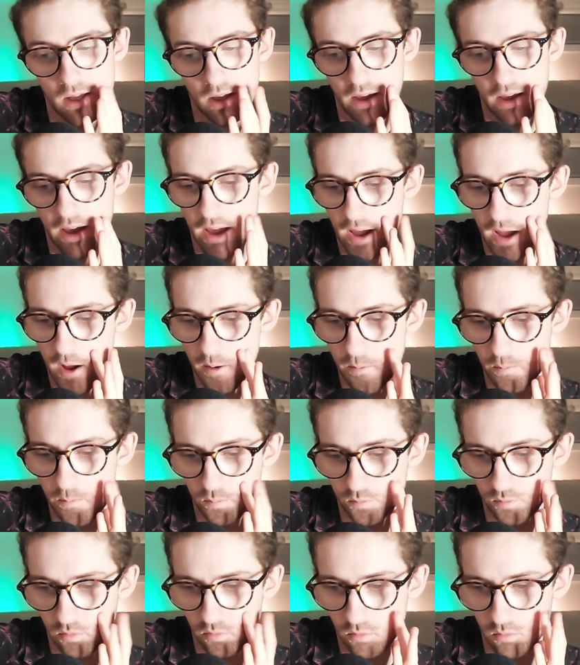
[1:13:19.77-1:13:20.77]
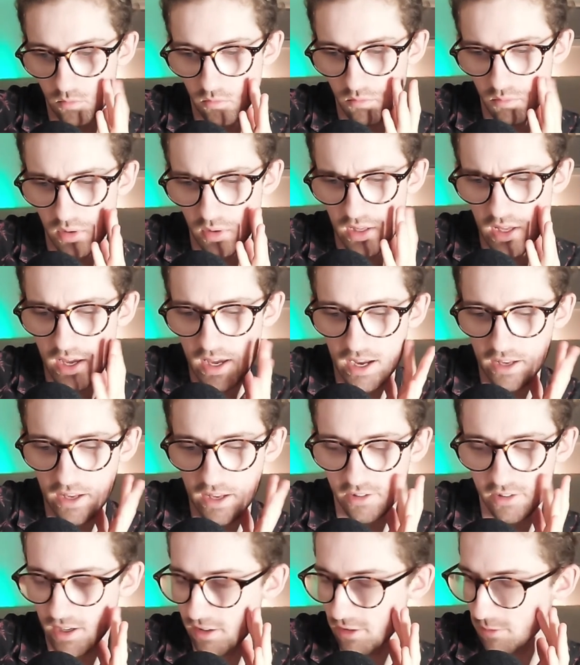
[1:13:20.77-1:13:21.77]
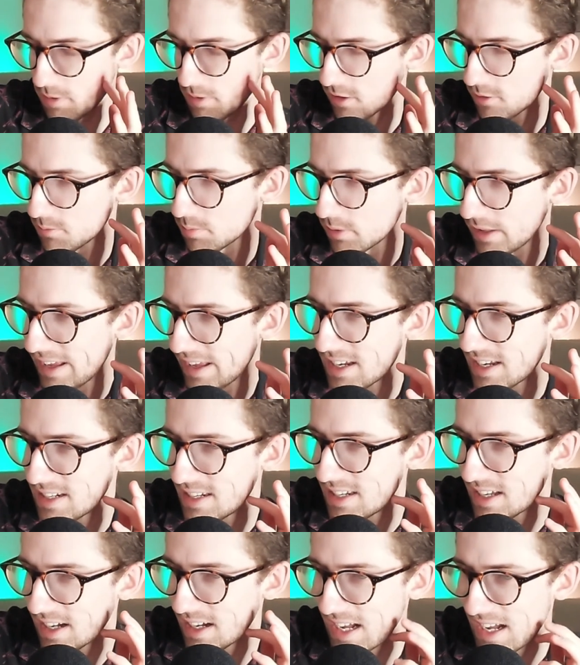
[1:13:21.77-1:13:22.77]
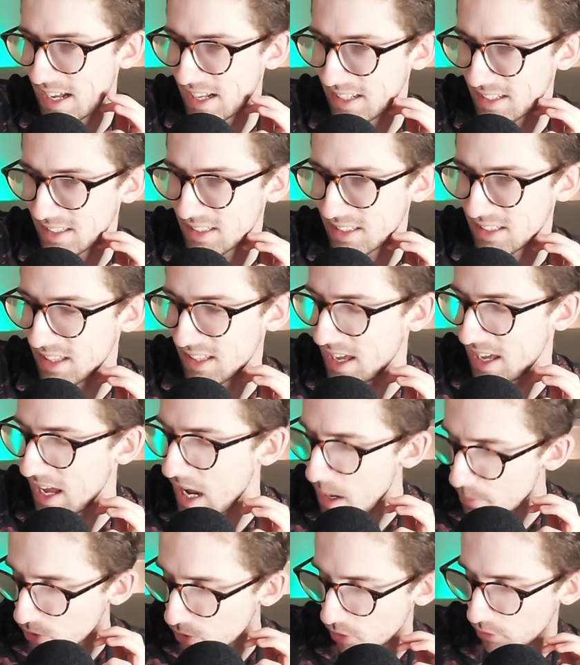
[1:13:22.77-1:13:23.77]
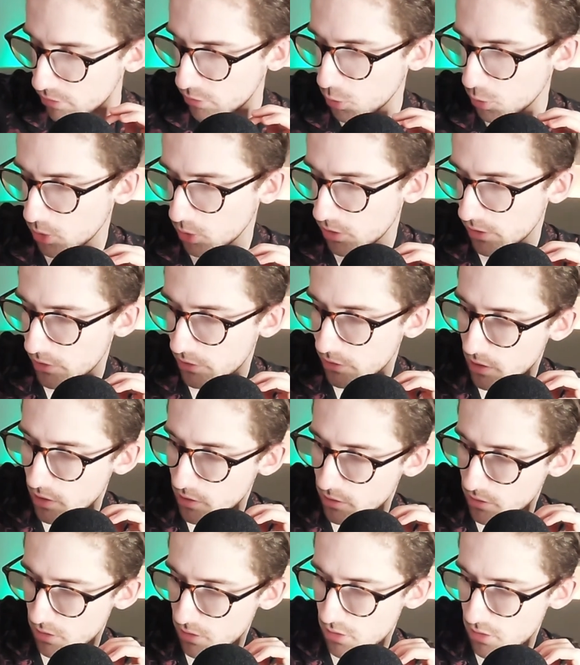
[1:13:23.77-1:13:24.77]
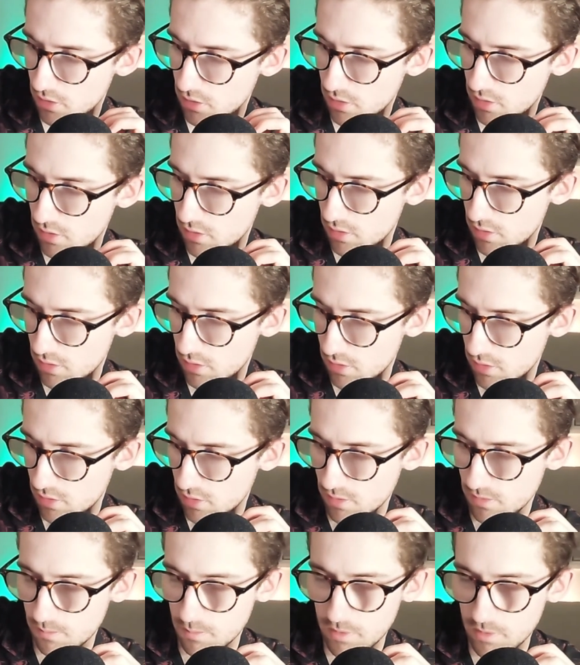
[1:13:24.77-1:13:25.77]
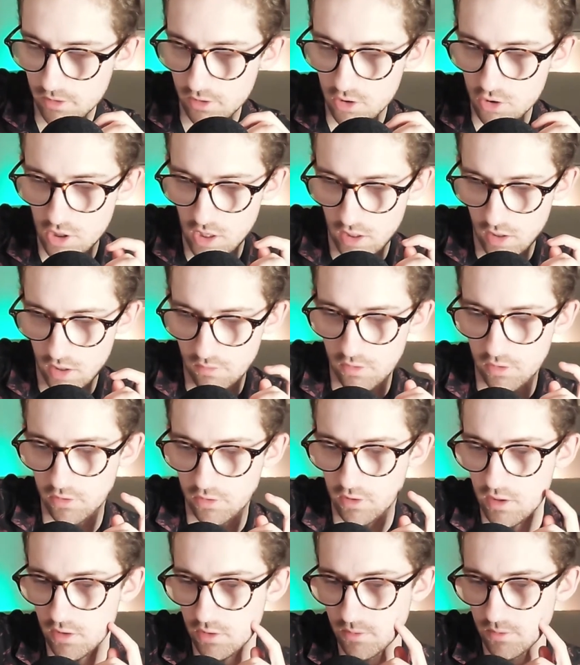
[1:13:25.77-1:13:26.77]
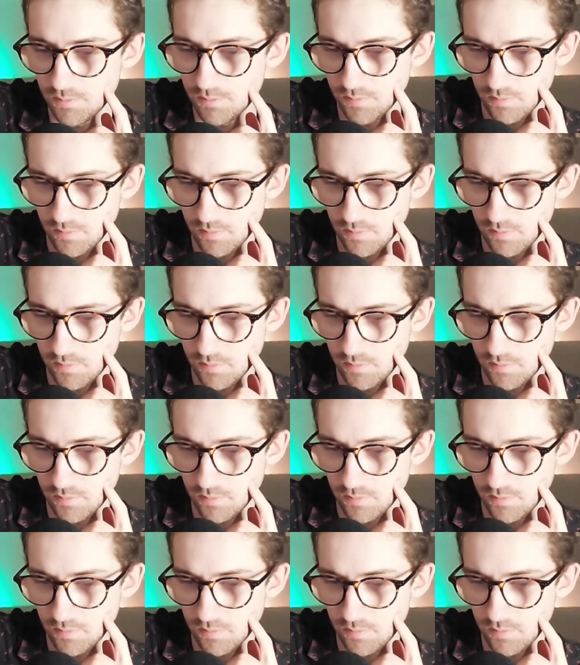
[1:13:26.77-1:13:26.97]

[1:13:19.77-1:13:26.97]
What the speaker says: But yeah, hasn't played heaps of football this season. Missed a chunk of the season.